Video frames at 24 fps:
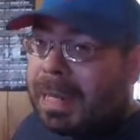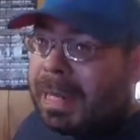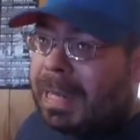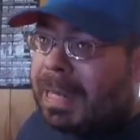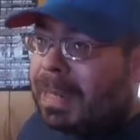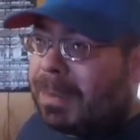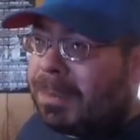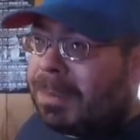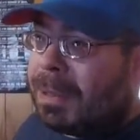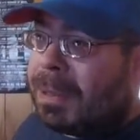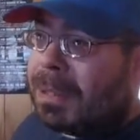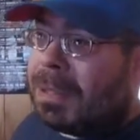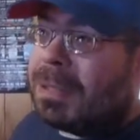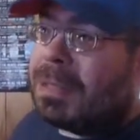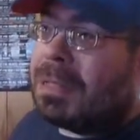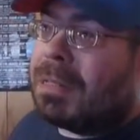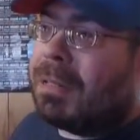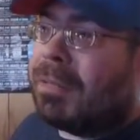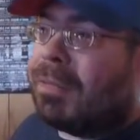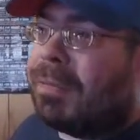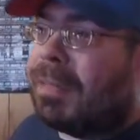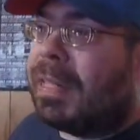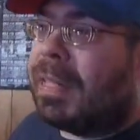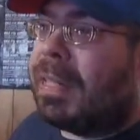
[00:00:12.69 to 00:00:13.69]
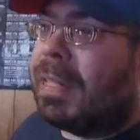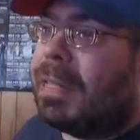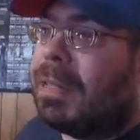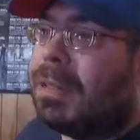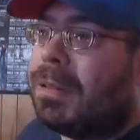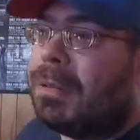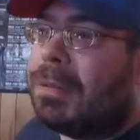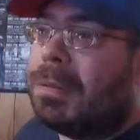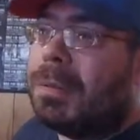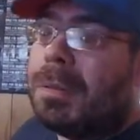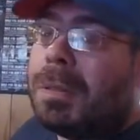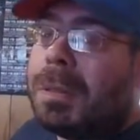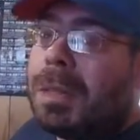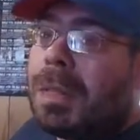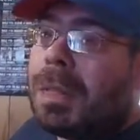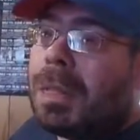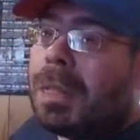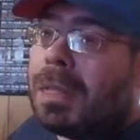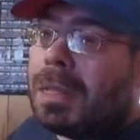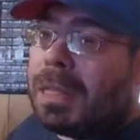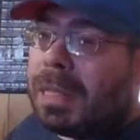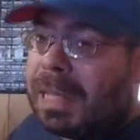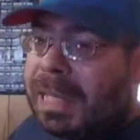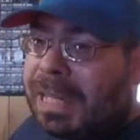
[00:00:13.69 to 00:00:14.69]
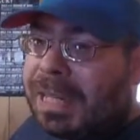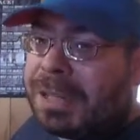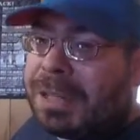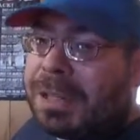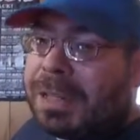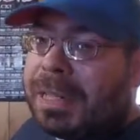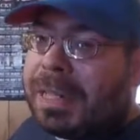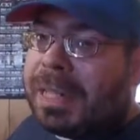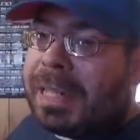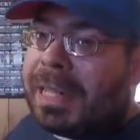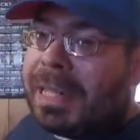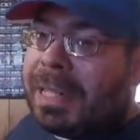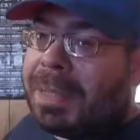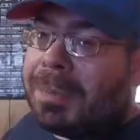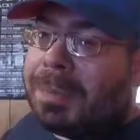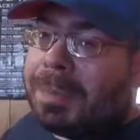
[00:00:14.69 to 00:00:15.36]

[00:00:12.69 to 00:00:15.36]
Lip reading: I had posted a video yesterday,